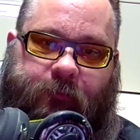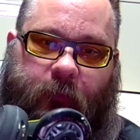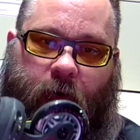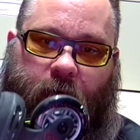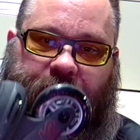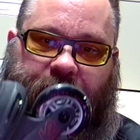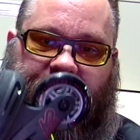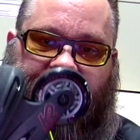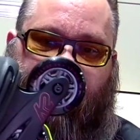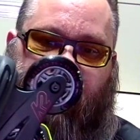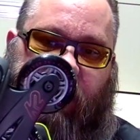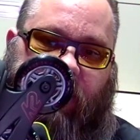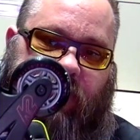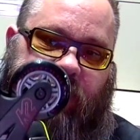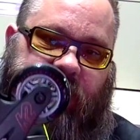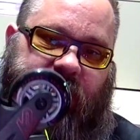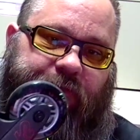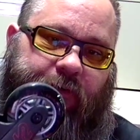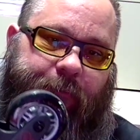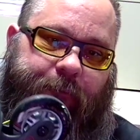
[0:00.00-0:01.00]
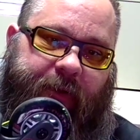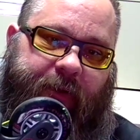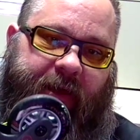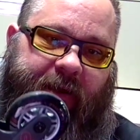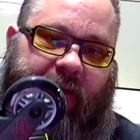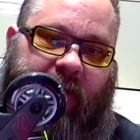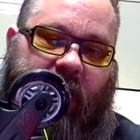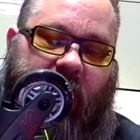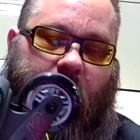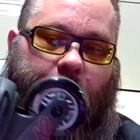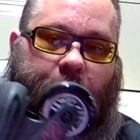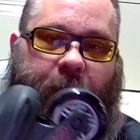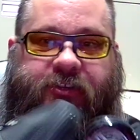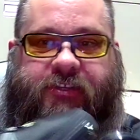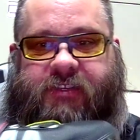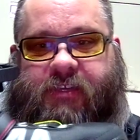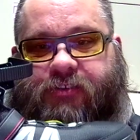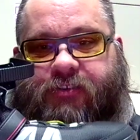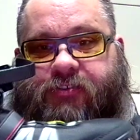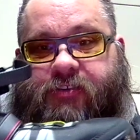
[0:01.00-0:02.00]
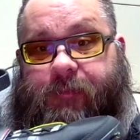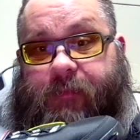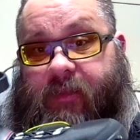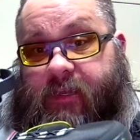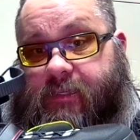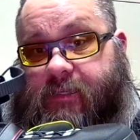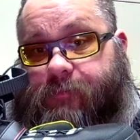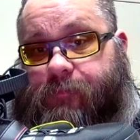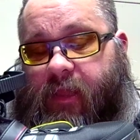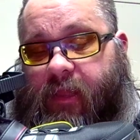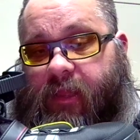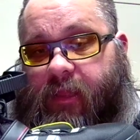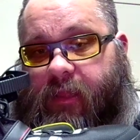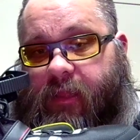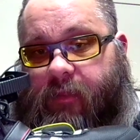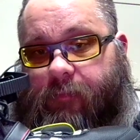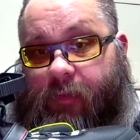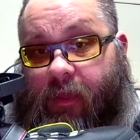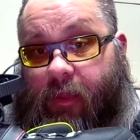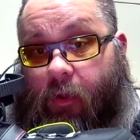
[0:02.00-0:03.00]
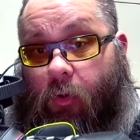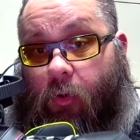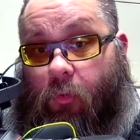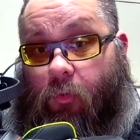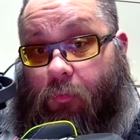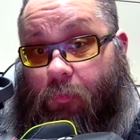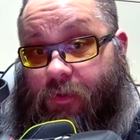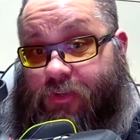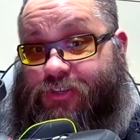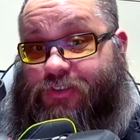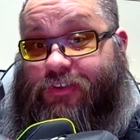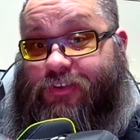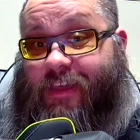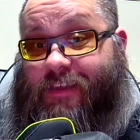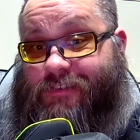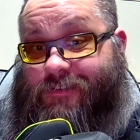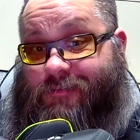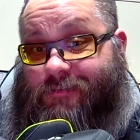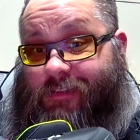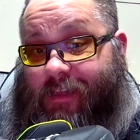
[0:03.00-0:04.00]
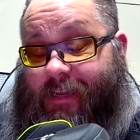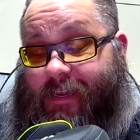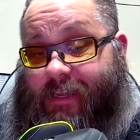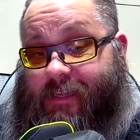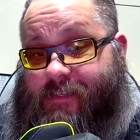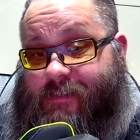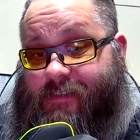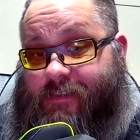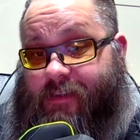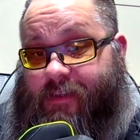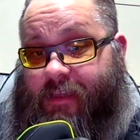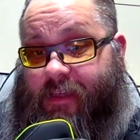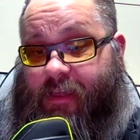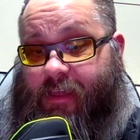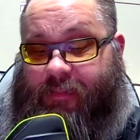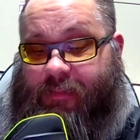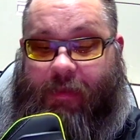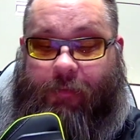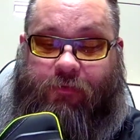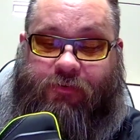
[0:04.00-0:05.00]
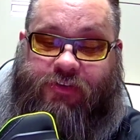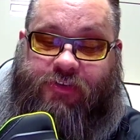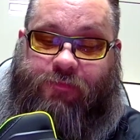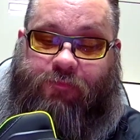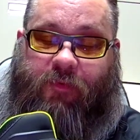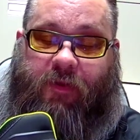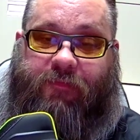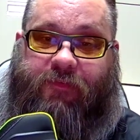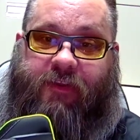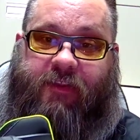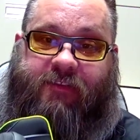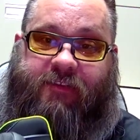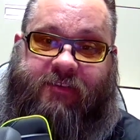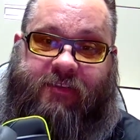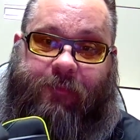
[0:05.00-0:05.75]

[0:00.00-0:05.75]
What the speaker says: molded into the footbed, which is interesting because my original K2 Lightnings, they were just riveted to